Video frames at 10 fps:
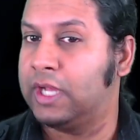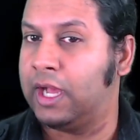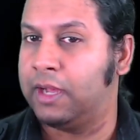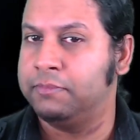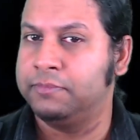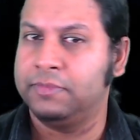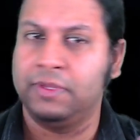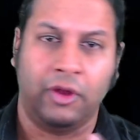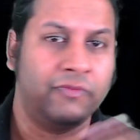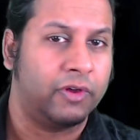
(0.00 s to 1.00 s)

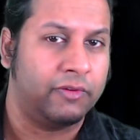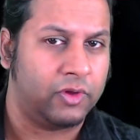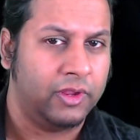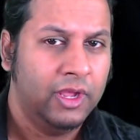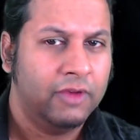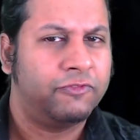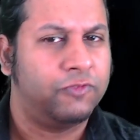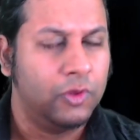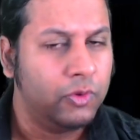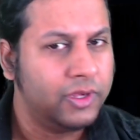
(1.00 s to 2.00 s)
You know, very, very
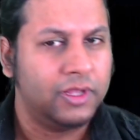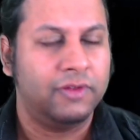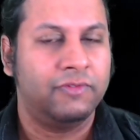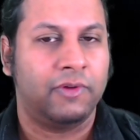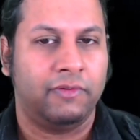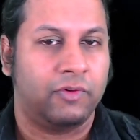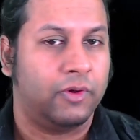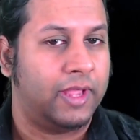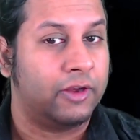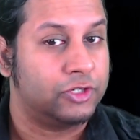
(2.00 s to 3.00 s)
fluid, very,
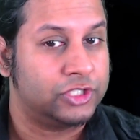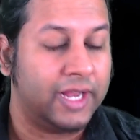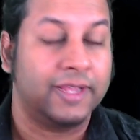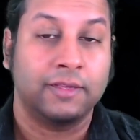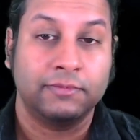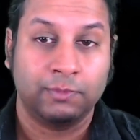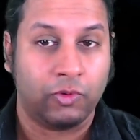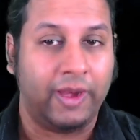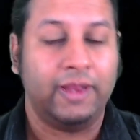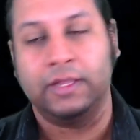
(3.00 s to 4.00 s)
very energetic.
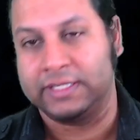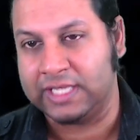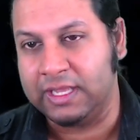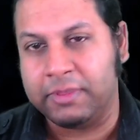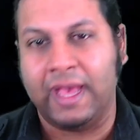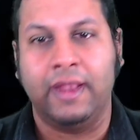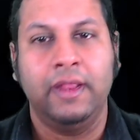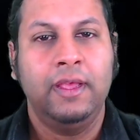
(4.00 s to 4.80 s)
Great, let's keep that.